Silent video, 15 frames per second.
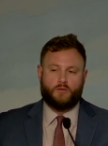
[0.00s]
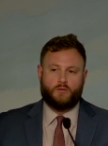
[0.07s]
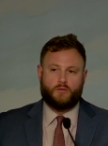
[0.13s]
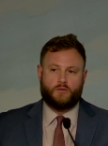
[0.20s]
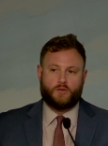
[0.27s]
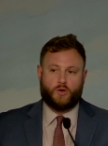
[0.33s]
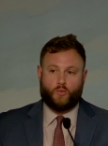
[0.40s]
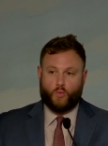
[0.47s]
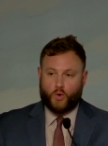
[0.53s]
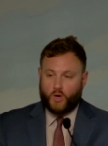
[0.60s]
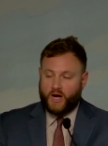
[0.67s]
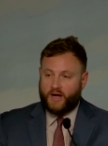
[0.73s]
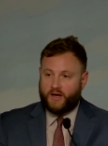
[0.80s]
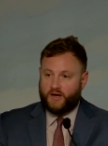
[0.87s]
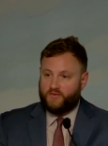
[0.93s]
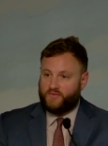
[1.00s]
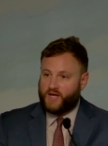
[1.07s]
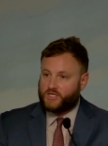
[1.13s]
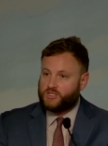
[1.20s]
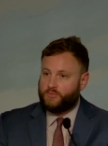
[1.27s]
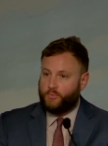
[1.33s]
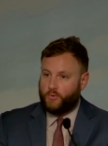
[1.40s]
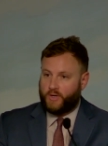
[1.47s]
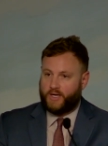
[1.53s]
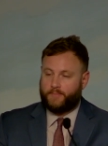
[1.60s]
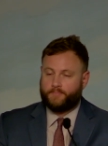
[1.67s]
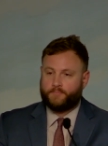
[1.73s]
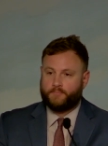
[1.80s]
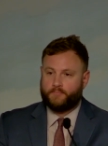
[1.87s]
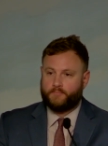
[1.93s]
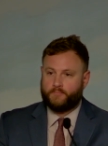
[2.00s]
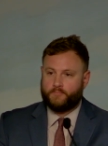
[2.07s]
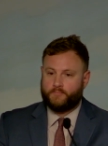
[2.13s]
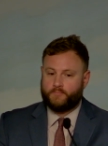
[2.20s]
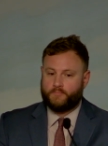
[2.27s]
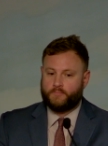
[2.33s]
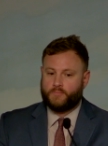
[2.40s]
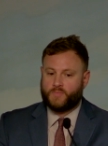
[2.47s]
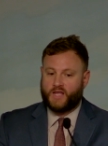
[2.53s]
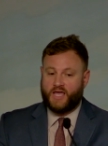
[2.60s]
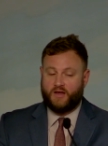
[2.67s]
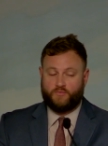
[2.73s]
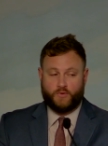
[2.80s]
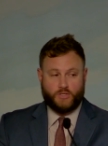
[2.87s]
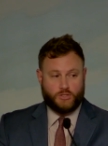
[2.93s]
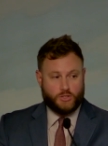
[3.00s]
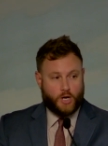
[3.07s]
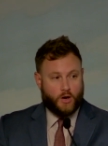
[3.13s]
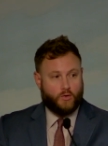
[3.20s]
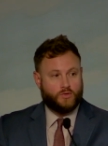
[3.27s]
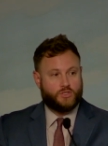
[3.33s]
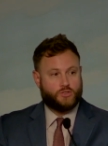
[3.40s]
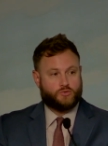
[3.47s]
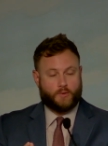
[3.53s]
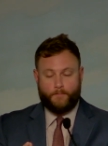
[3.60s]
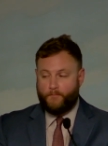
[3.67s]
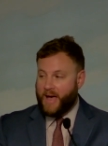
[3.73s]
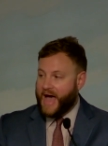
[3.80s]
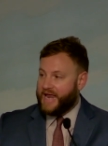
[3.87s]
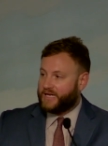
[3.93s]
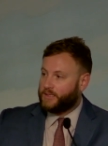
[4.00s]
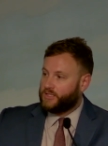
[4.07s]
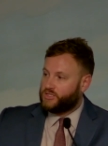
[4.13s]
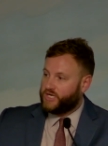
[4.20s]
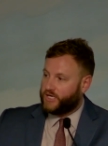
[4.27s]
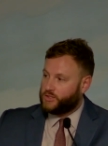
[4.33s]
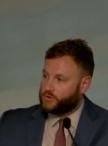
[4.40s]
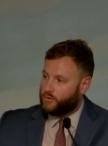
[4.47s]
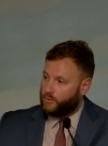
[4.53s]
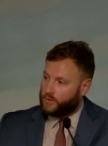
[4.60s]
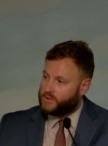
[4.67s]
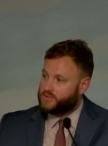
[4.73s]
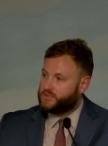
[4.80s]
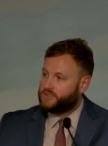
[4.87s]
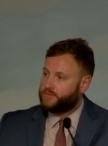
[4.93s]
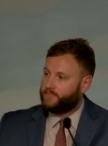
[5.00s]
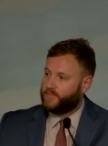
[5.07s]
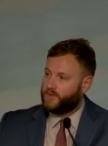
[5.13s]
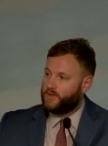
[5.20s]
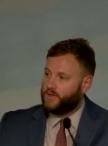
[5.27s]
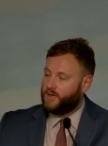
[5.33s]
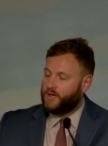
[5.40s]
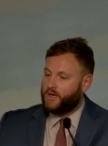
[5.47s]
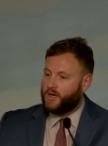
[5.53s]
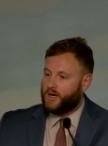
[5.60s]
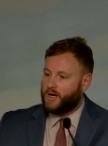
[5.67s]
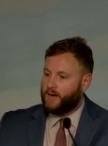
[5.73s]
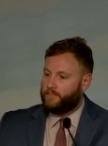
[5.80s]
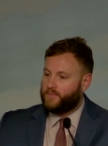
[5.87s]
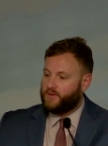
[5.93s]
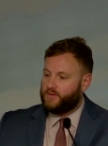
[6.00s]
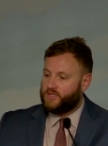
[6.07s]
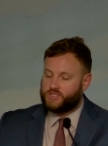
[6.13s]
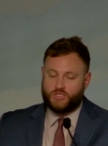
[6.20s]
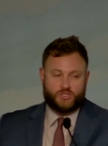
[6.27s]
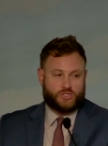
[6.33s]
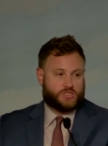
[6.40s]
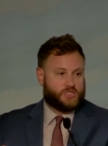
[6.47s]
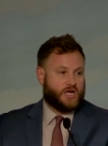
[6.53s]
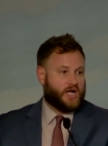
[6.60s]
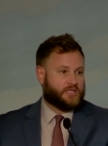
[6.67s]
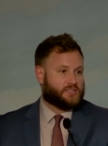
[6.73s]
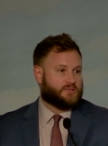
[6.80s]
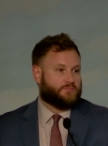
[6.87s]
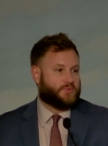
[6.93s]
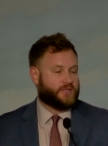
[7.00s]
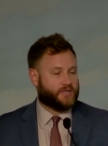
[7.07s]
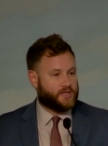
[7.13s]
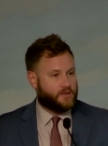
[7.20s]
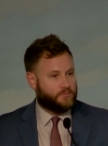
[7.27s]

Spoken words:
we're at an inflection point. And if we don't dramatically change course, this is just not simply going to